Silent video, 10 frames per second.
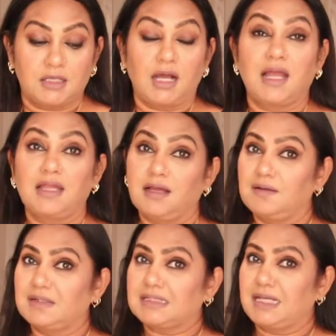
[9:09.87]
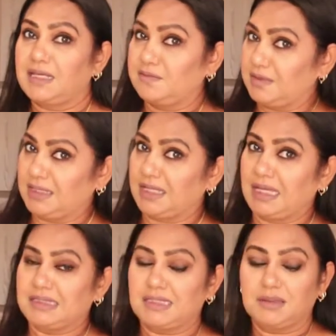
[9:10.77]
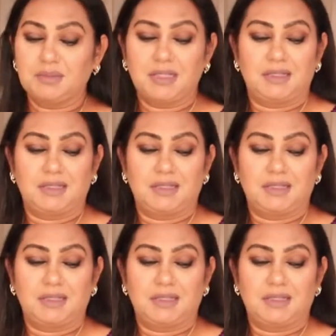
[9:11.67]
I always like with the ketchup,